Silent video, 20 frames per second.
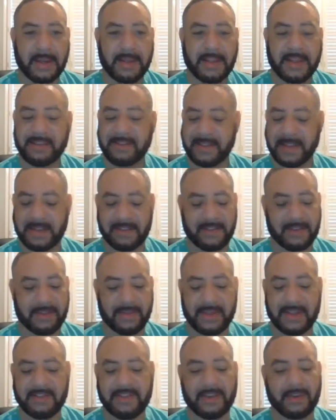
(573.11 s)

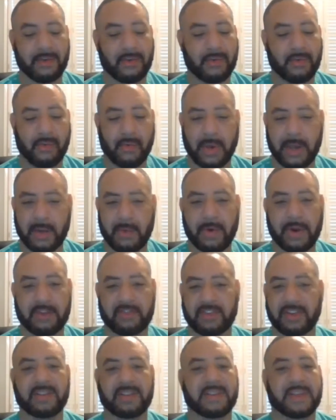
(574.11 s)
That's a great
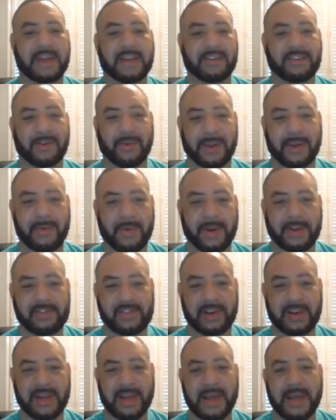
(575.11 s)
question. That is a great
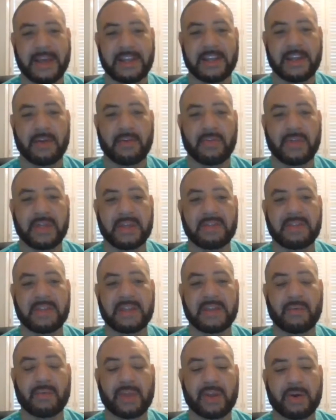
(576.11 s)
question.
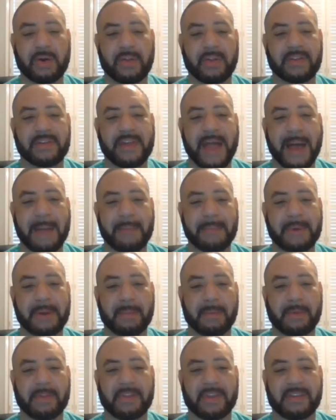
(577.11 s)
We call the top
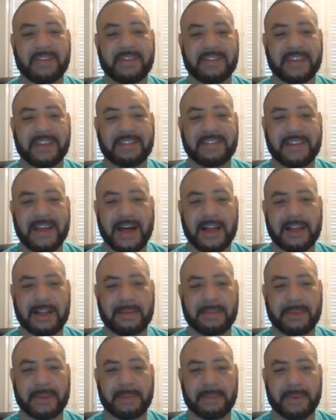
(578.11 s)
number the
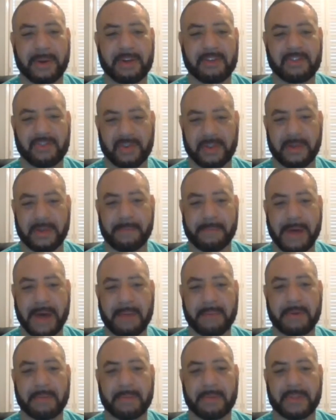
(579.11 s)
systolic blood pressure and the
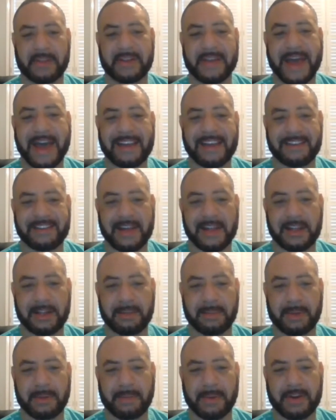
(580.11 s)
bottom number the
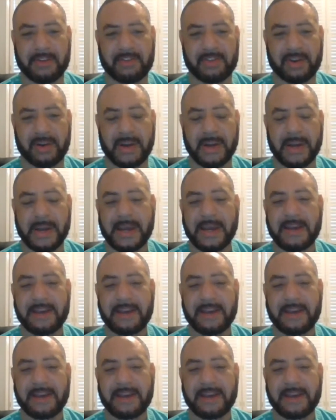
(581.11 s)
diastolic blood pressure.